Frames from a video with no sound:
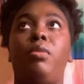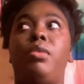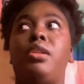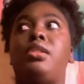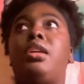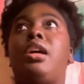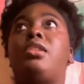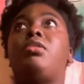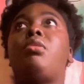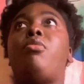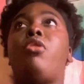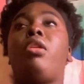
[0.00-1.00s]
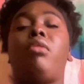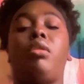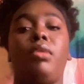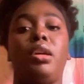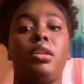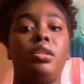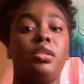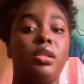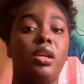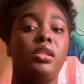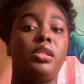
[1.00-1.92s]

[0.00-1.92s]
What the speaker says: We need to get to the point where we can discuss